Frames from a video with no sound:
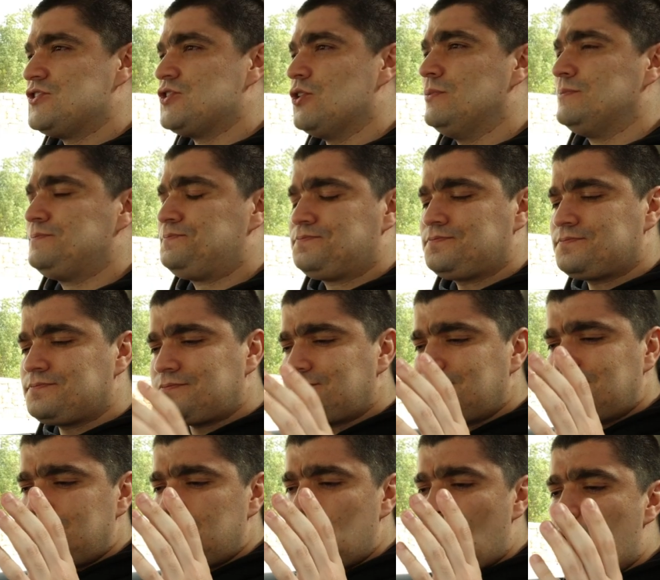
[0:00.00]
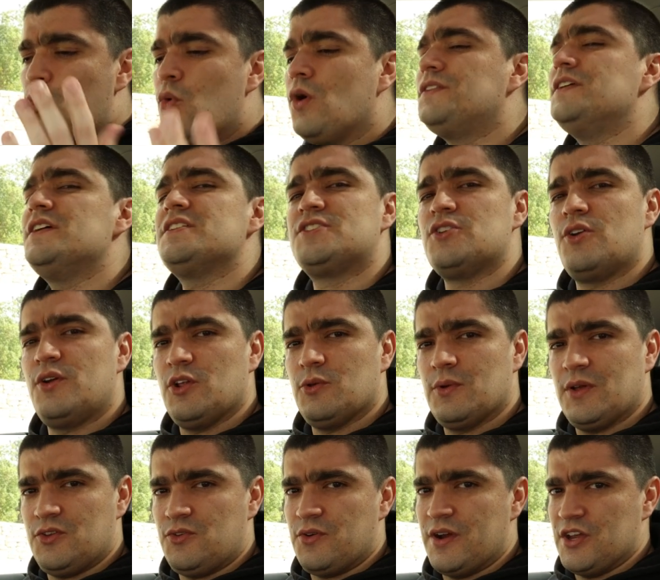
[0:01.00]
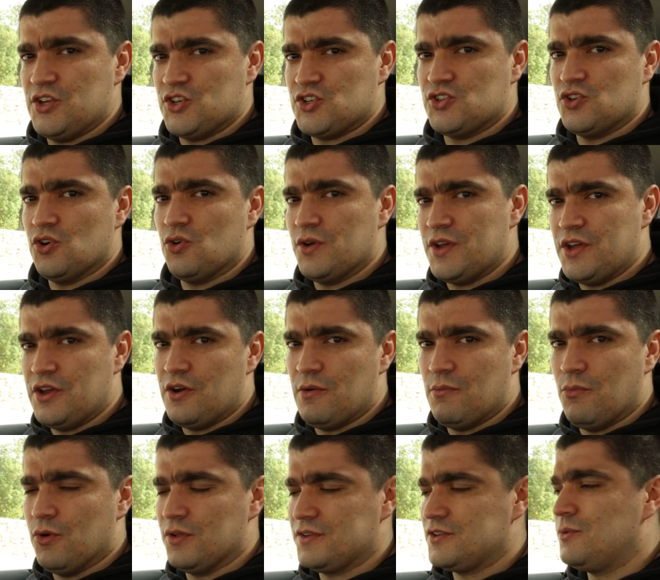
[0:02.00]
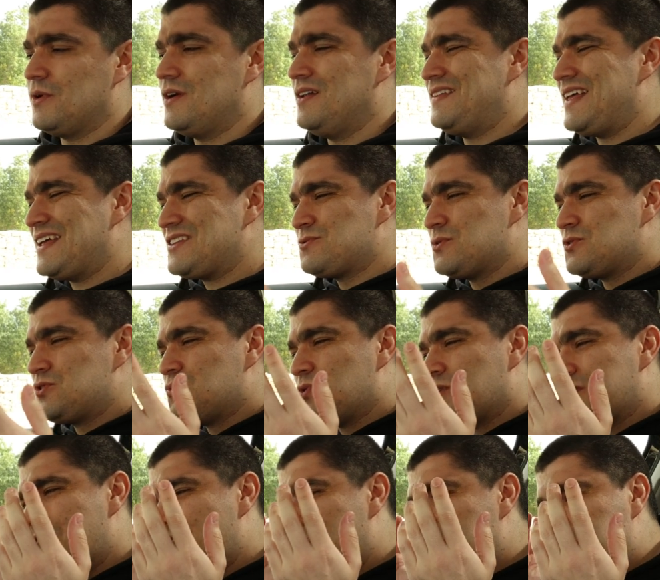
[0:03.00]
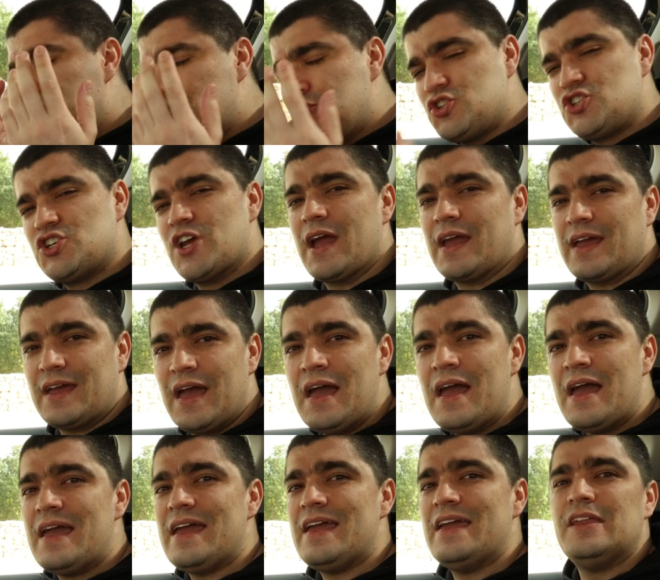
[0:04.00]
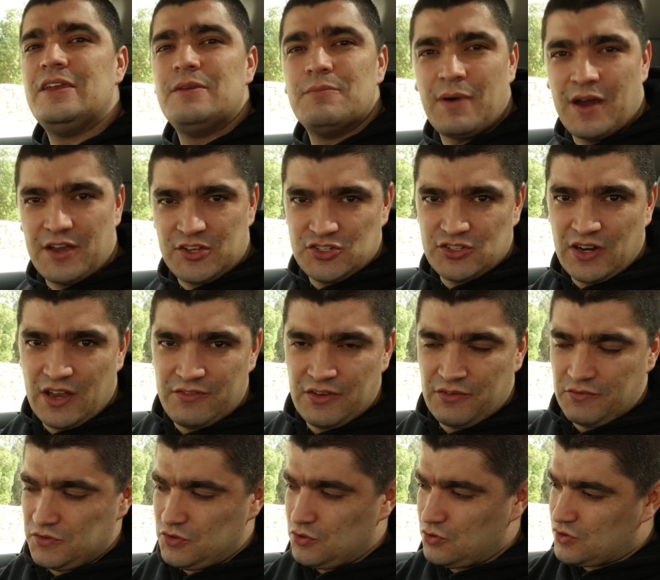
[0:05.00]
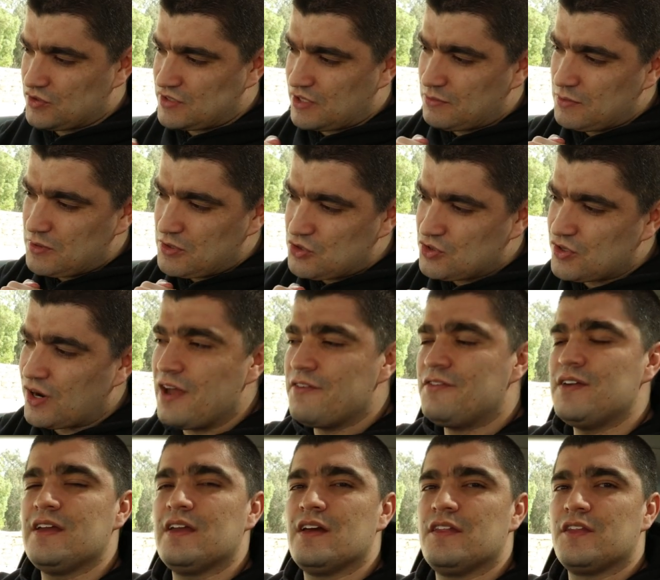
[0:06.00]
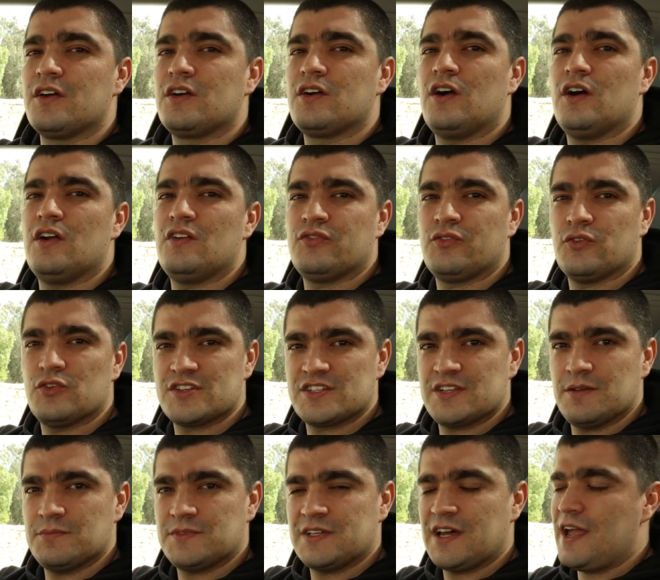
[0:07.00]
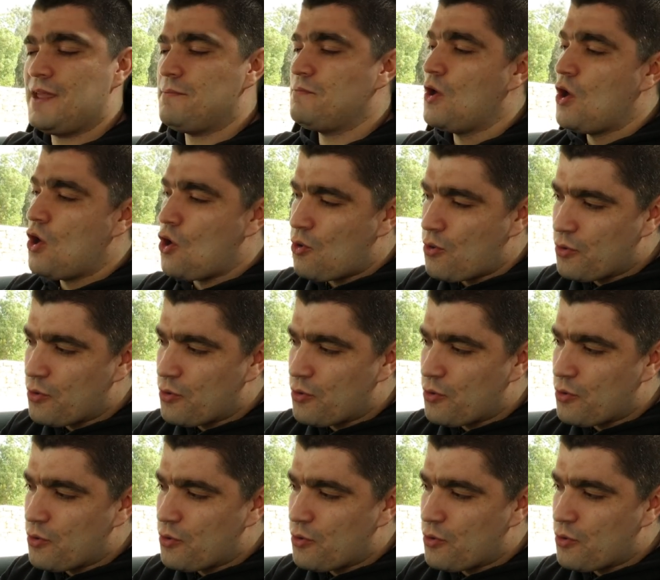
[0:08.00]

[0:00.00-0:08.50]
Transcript: So what is the real world range though here in Malta? Well, that's what I'm going to check in my driving video, because I will be driving the car for some time.